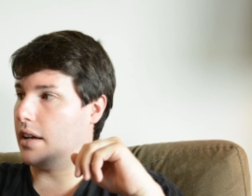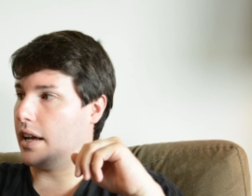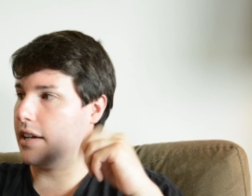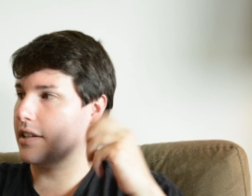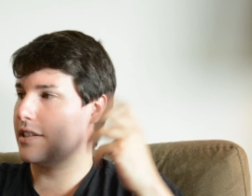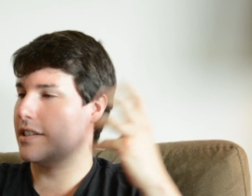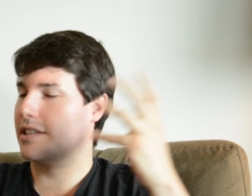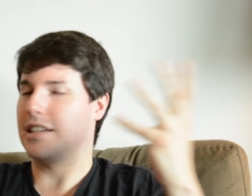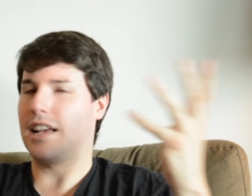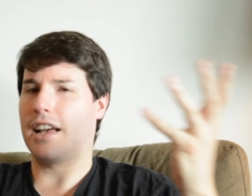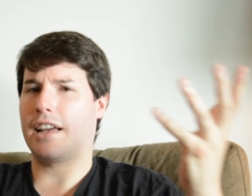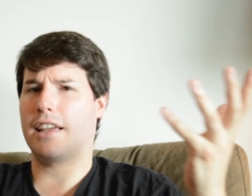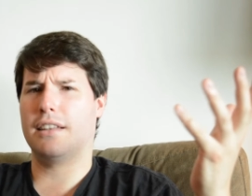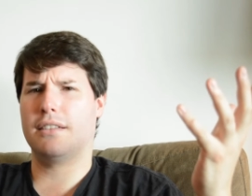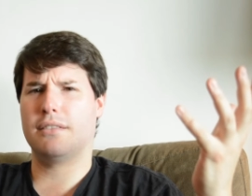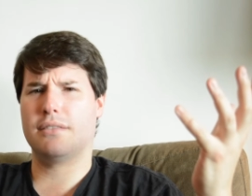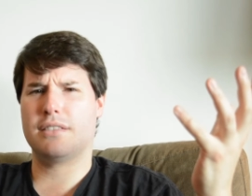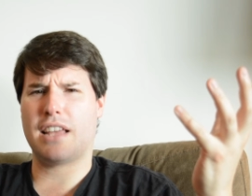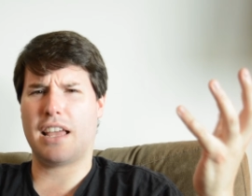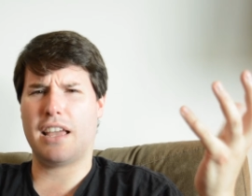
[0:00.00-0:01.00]

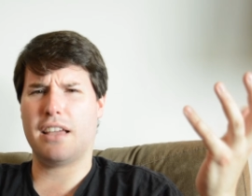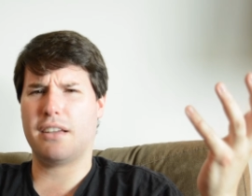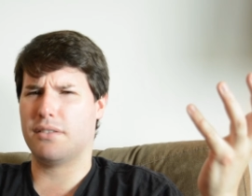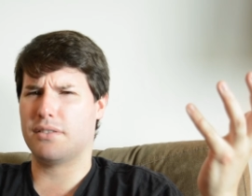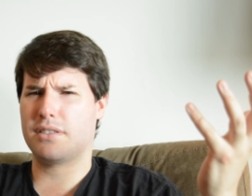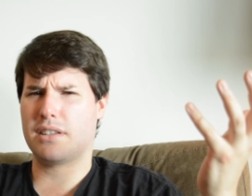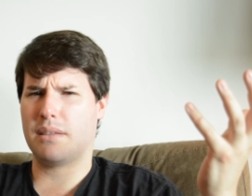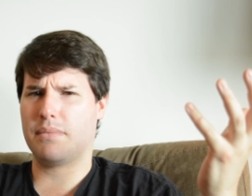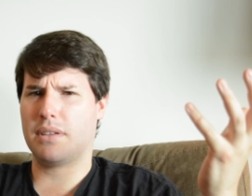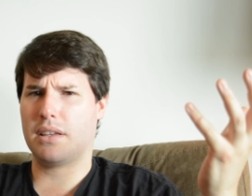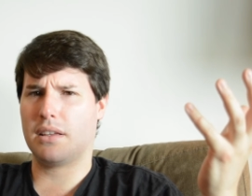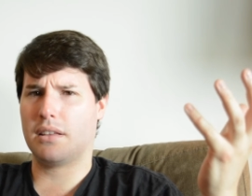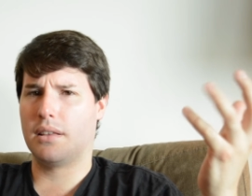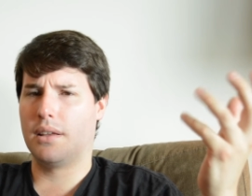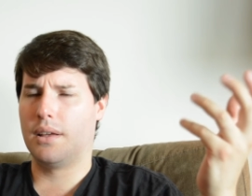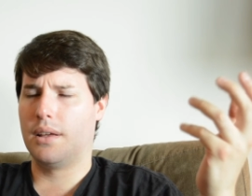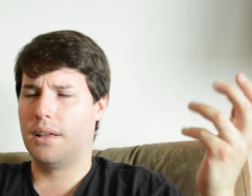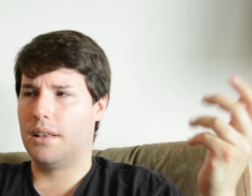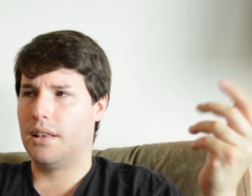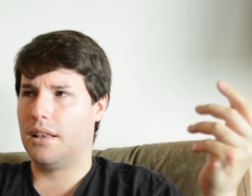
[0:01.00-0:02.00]
second take or something
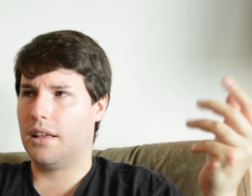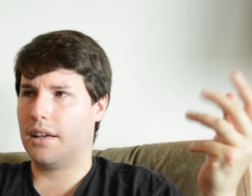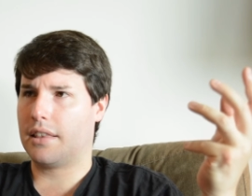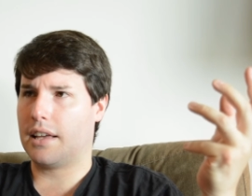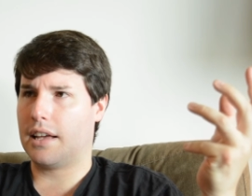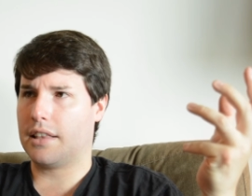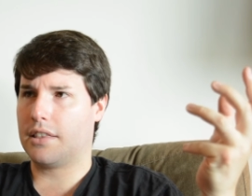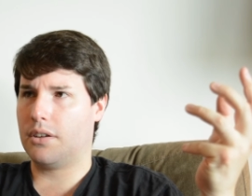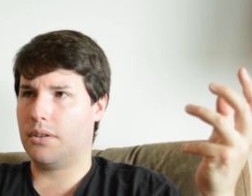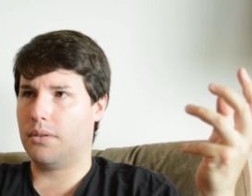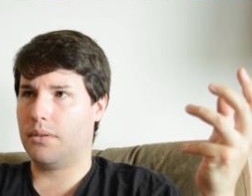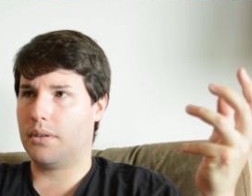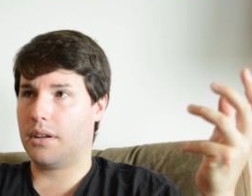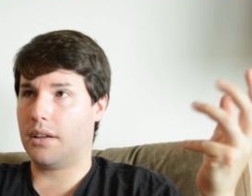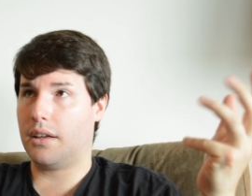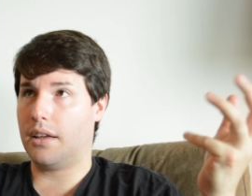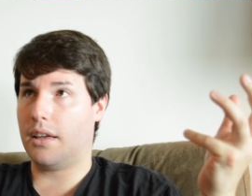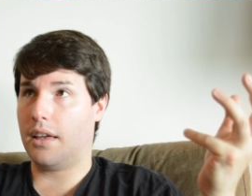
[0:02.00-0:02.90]
like that, though.